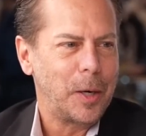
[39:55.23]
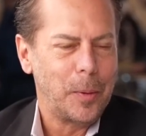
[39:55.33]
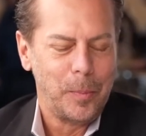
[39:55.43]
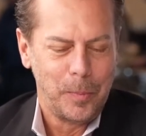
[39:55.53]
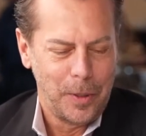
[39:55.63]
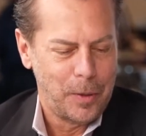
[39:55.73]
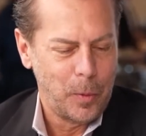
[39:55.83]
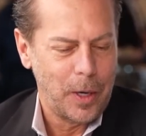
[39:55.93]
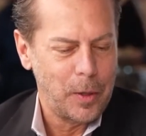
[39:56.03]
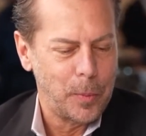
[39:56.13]
So,
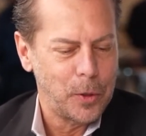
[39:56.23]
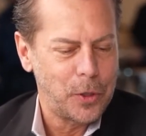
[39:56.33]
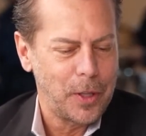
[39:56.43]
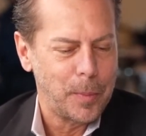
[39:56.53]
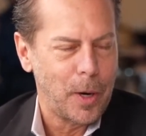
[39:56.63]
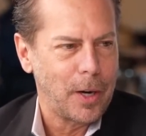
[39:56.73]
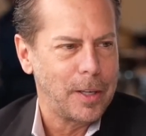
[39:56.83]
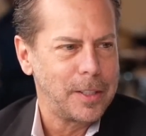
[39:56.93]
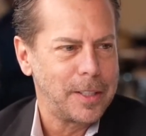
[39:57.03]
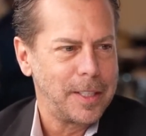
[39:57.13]
we're at the mercy of the
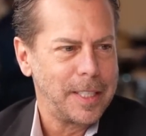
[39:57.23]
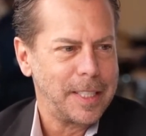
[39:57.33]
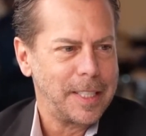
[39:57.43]
markets.